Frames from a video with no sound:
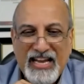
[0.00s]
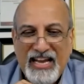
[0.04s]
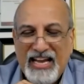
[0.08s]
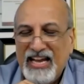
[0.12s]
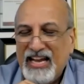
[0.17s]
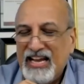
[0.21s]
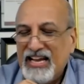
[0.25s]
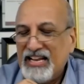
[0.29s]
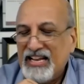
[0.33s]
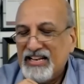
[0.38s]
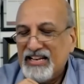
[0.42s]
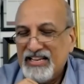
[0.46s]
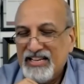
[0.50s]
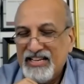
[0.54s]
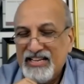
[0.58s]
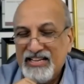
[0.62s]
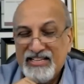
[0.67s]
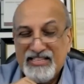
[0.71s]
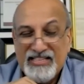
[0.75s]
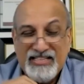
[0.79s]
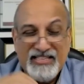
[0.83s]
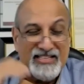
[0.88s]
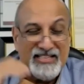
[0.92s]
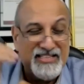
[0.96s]
And
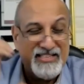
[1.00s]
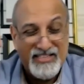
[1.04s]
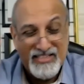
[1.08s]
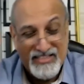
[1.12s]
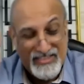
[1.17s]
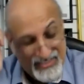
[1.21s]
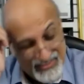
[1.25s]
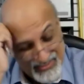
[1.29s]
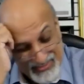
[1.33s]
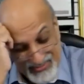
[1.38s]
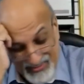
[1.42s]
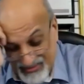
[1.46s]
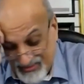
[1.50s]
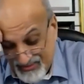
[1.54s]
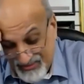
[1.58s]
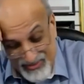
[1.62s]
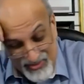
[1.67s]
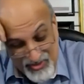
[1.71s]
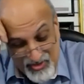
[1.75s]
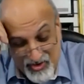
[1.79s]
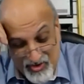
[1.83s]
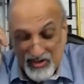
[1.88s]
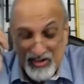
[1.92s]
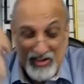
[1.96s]
it's,
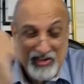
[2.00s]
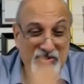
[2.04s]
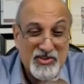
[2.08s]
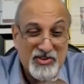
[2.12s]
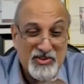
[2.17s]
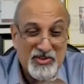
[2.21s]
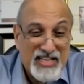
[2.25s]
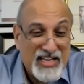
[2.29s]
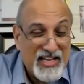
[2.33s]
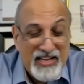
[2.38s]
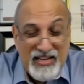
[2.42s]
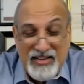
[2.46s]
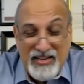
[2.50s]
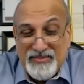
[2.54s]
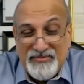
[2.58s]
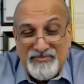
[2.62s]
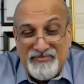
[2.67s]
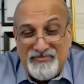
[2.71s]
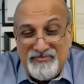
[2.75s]
sorry to say,